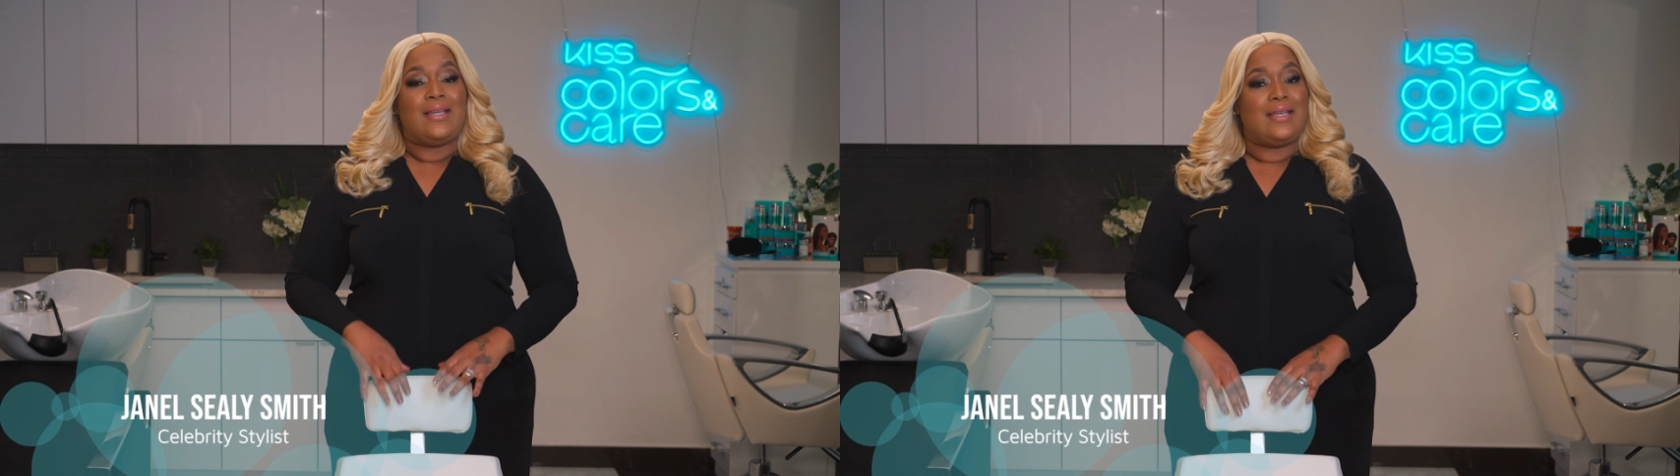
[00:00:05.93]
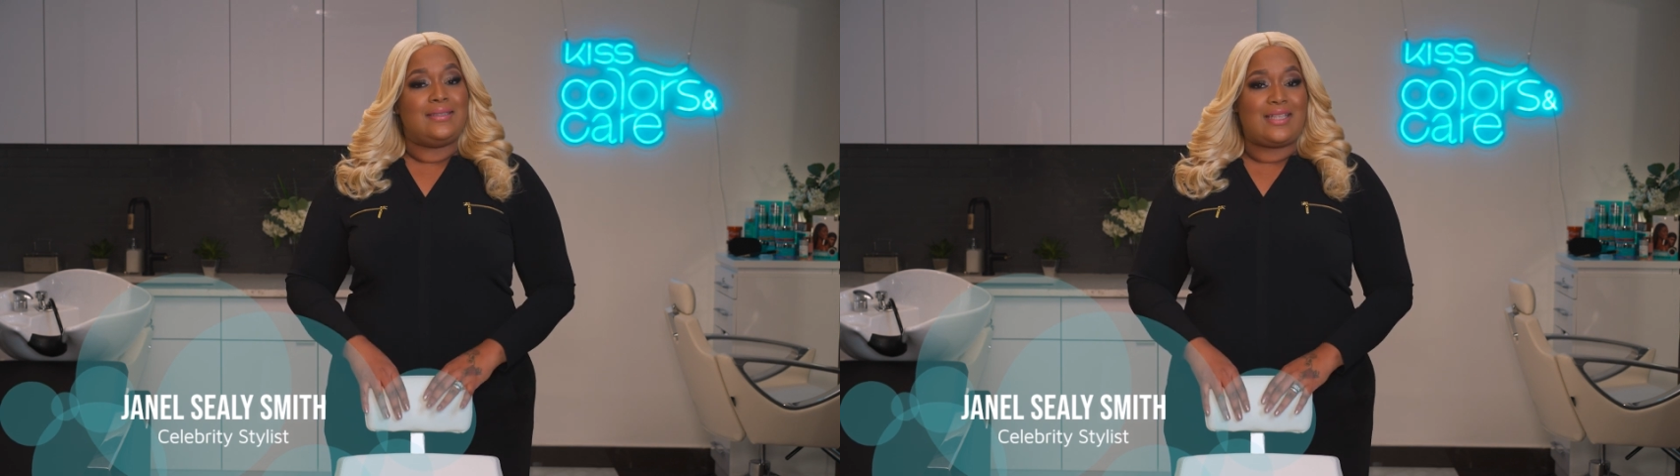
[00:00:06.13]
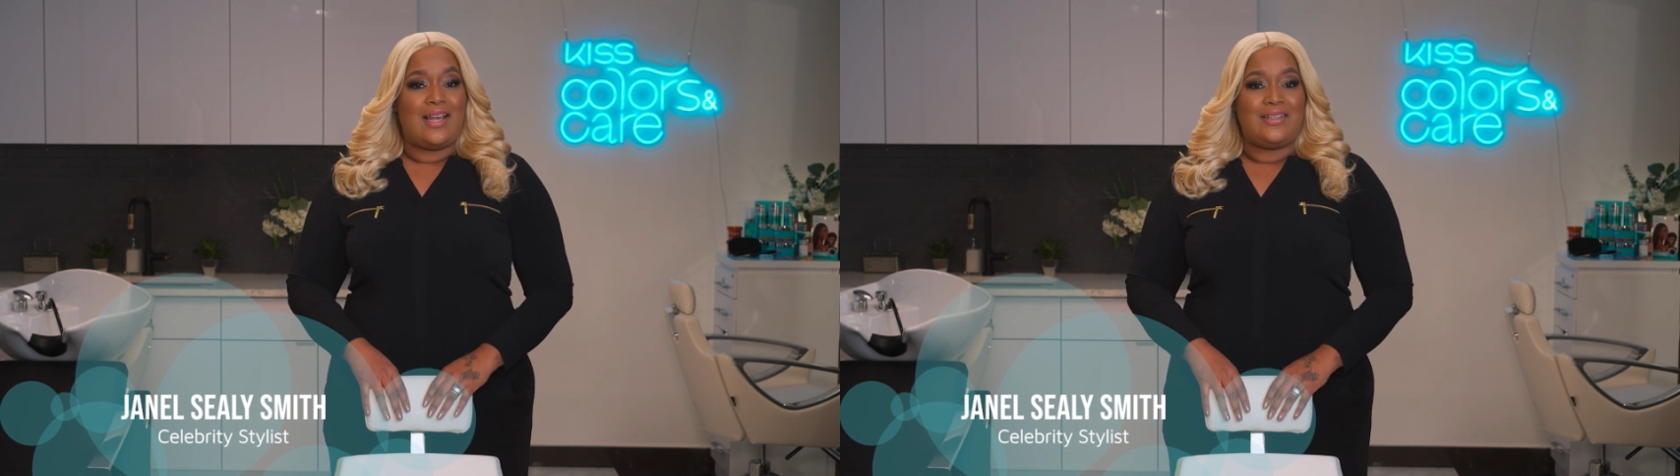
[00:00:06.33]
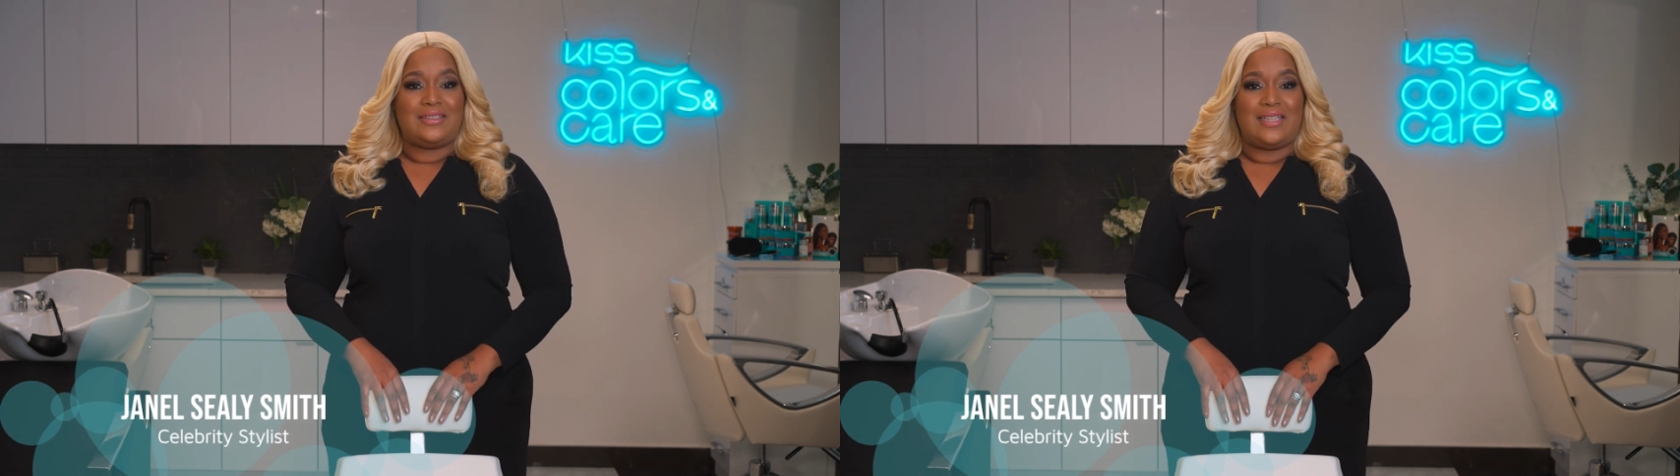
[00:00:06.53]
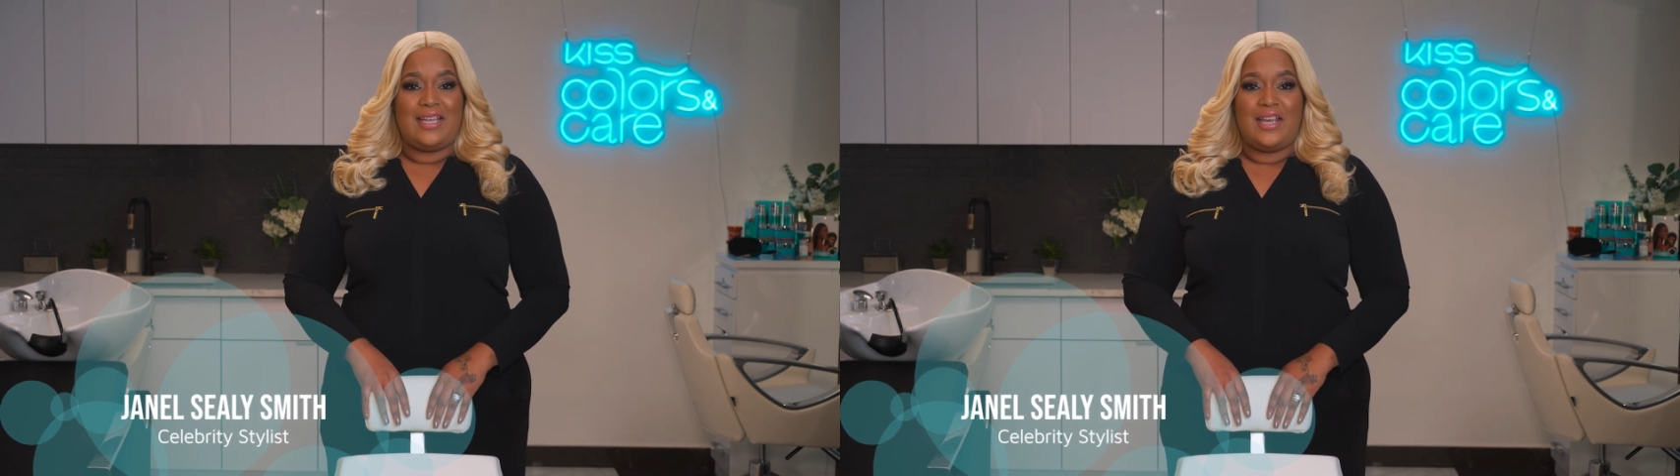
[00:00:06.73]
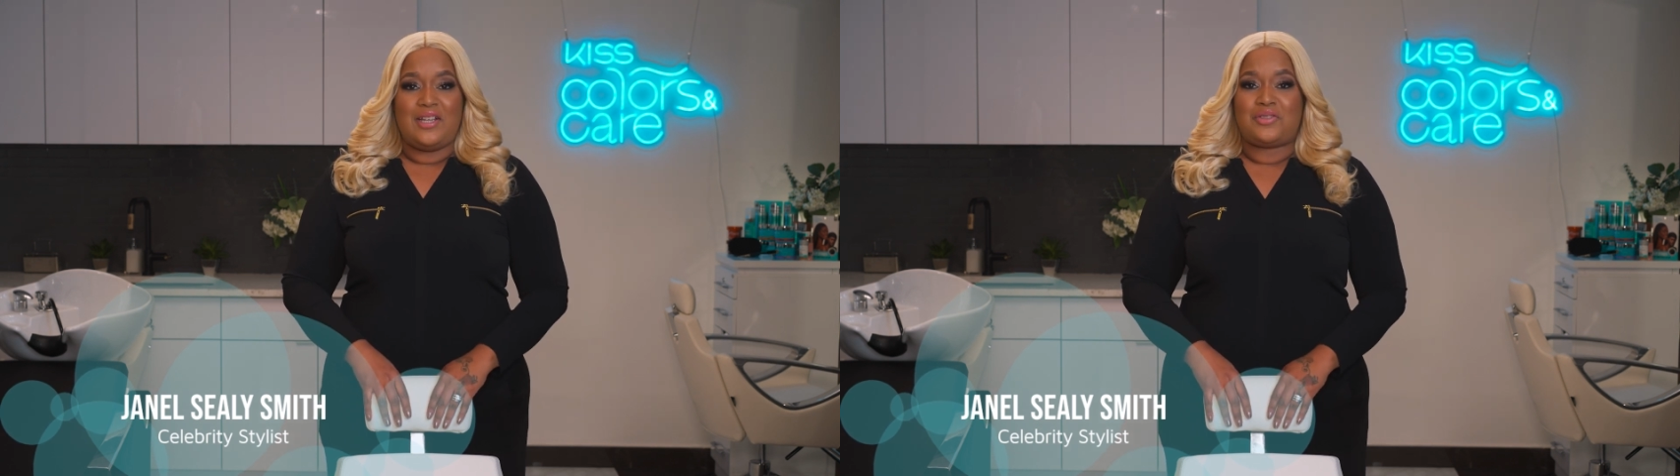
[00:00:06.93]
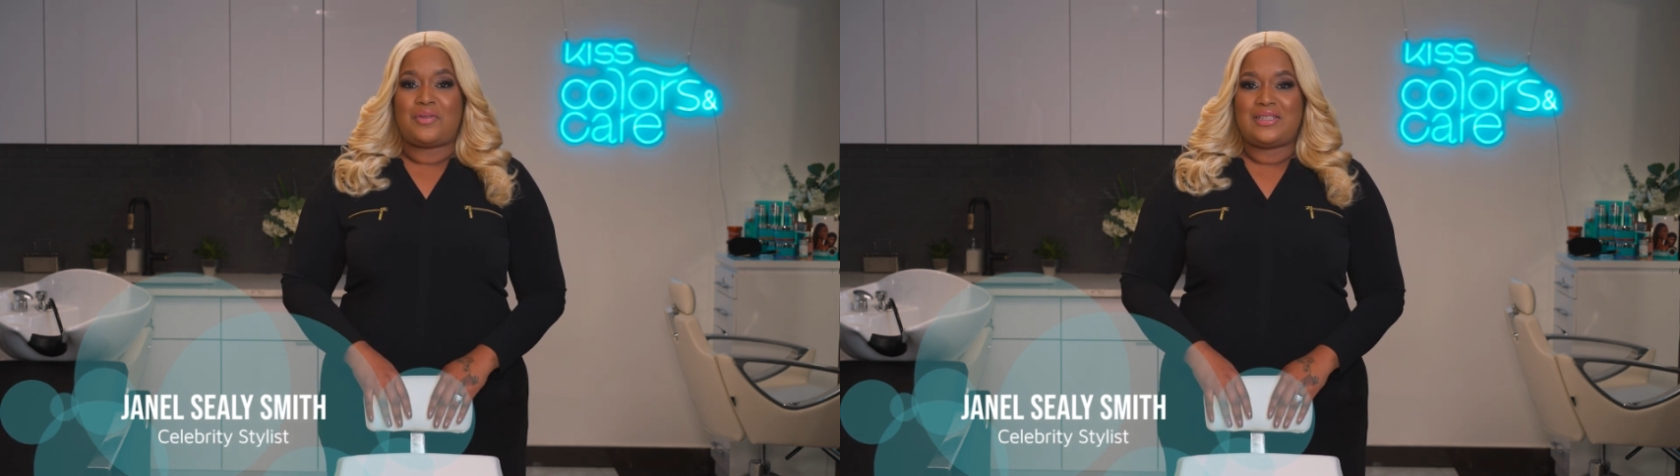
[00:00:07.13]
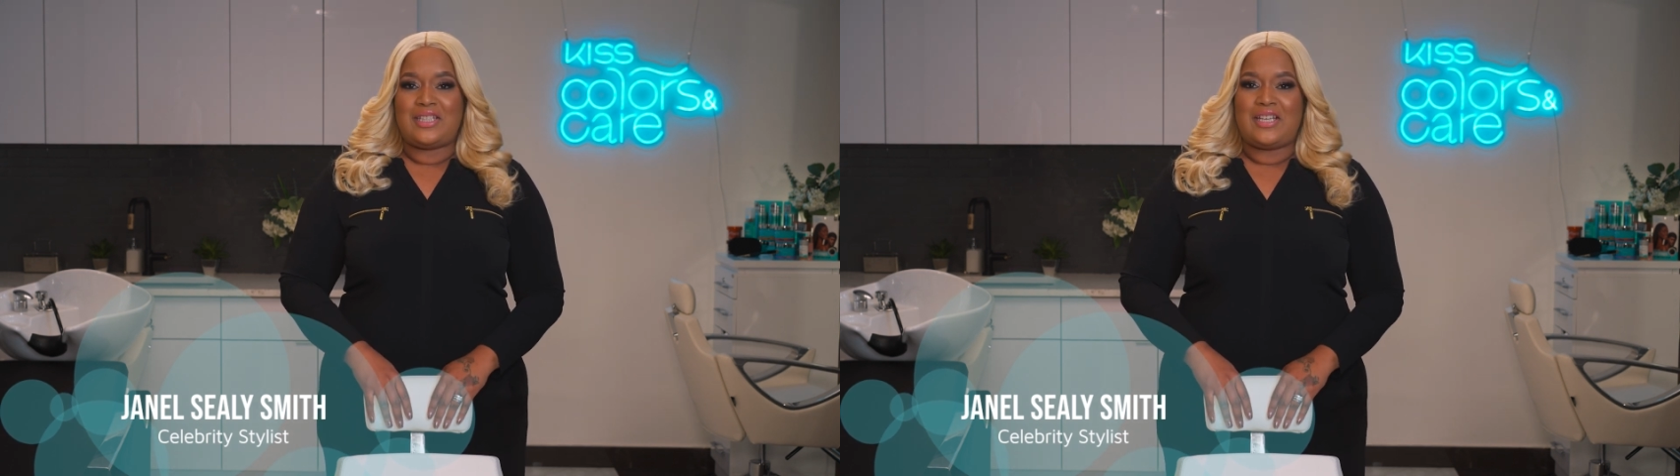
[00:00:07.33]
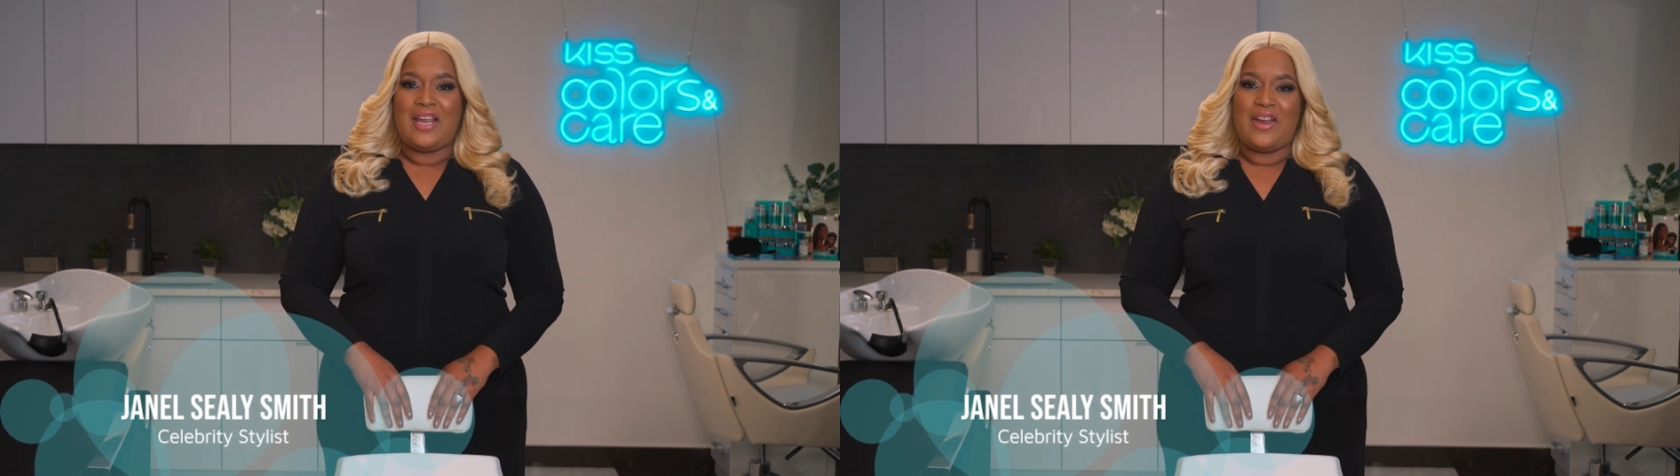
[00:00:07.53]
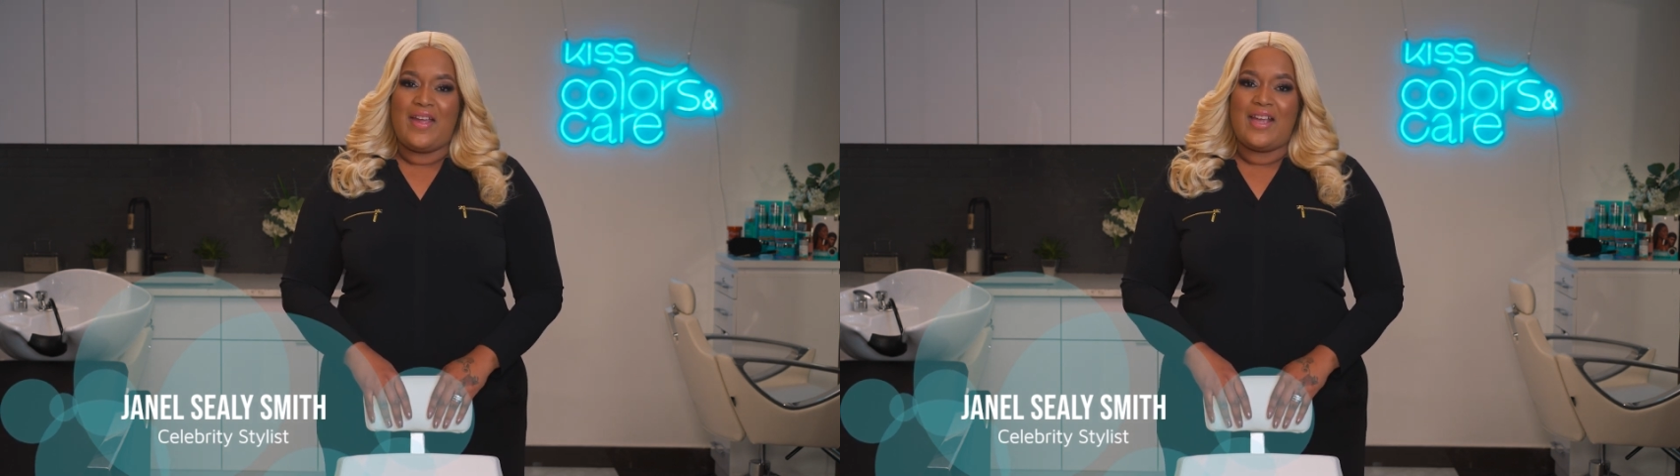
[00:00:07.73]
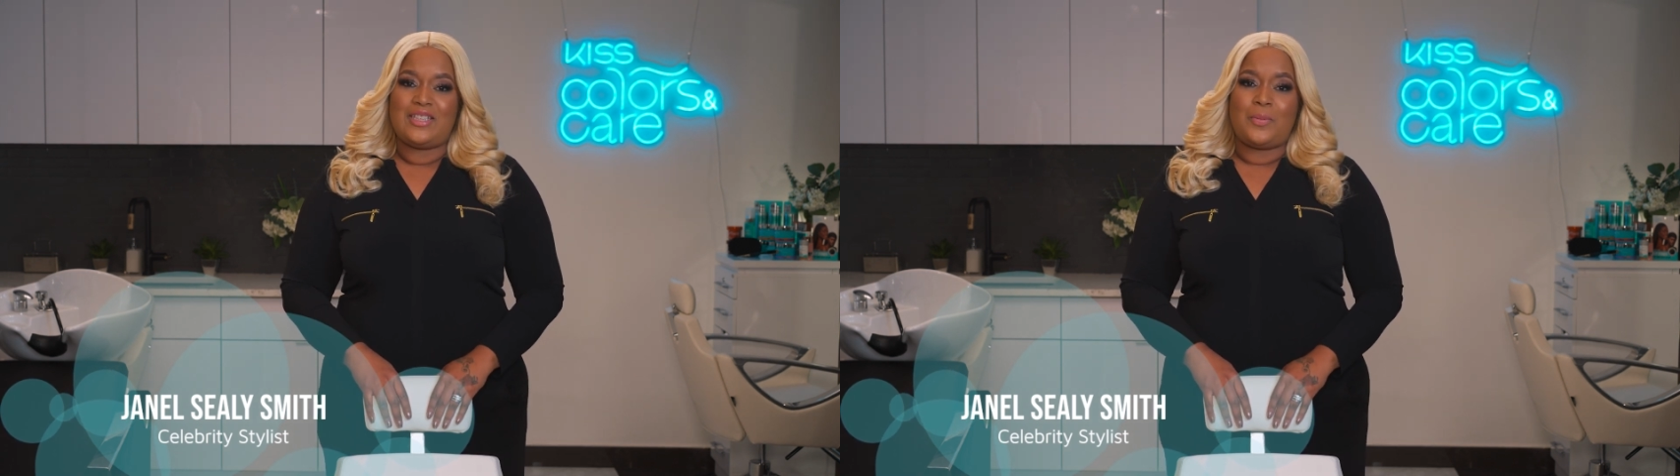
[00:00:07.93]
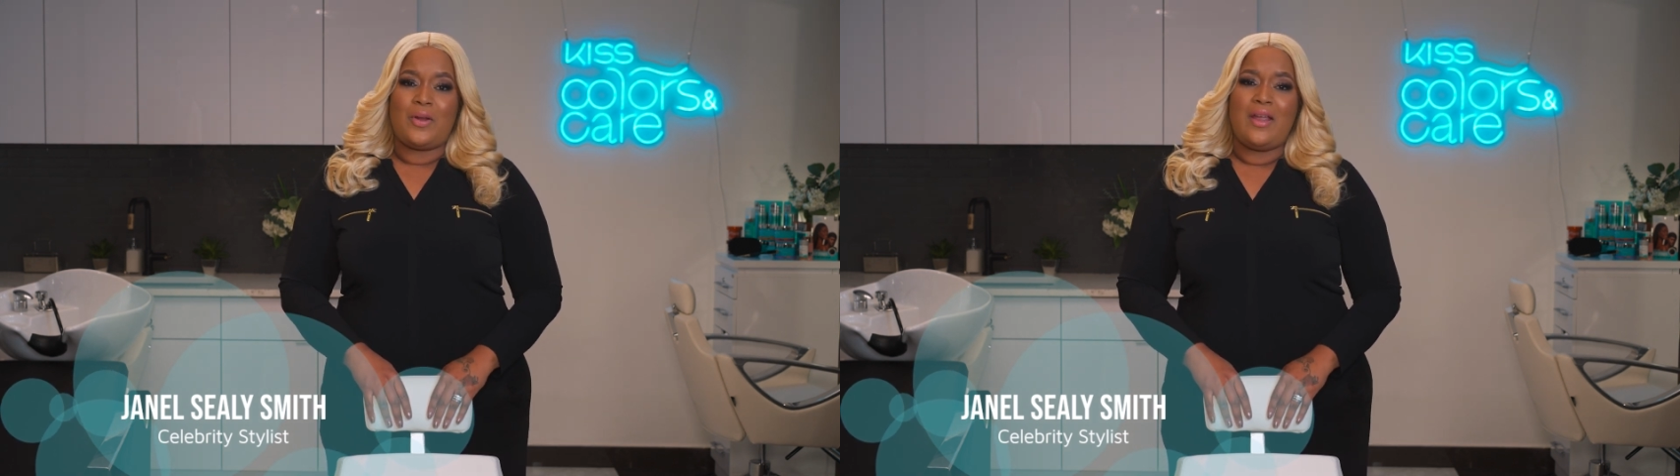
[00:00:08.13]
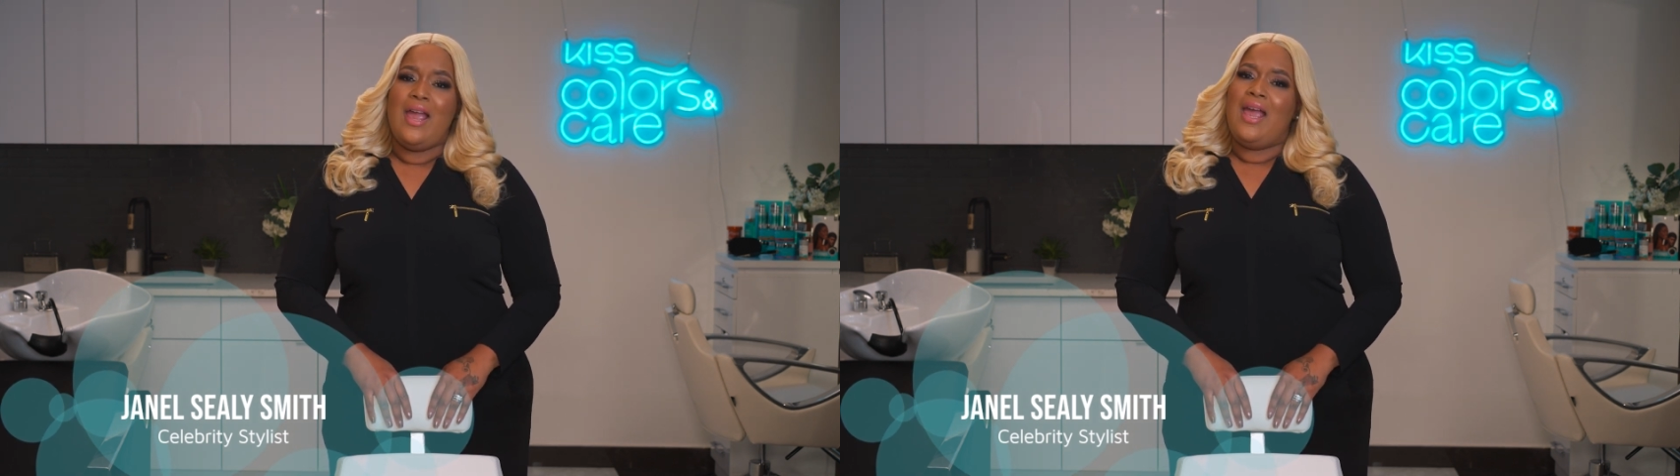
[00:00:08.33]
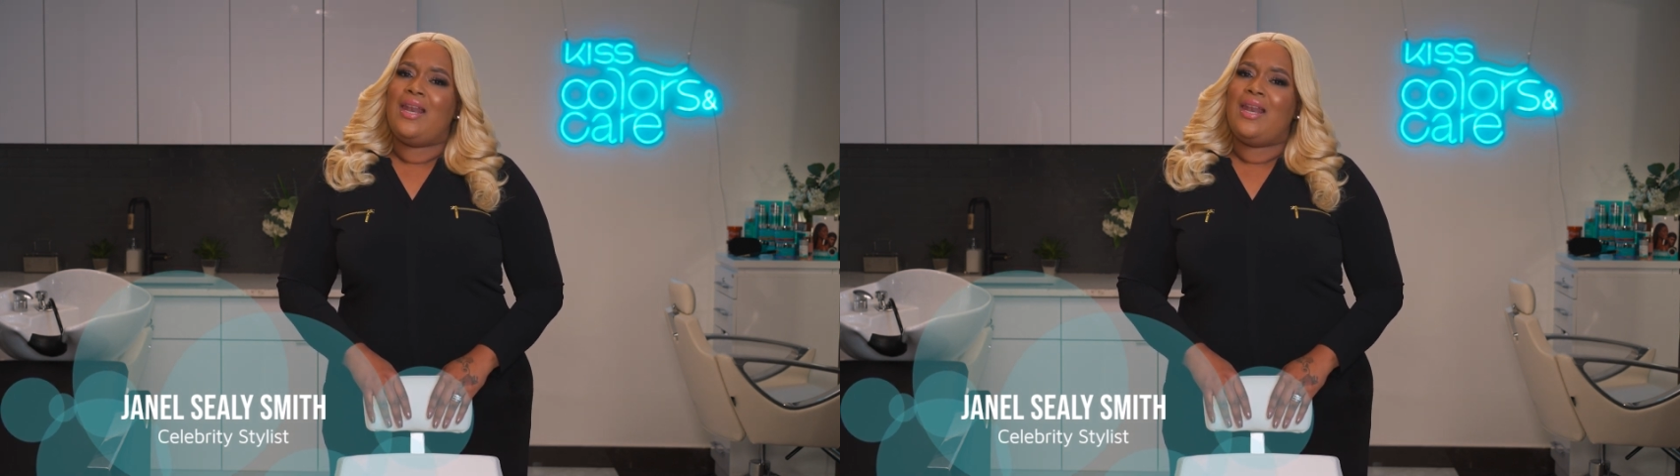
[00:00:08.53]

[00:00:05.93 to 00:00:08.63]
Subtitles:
Kiss Colors and Care's resident hair expert,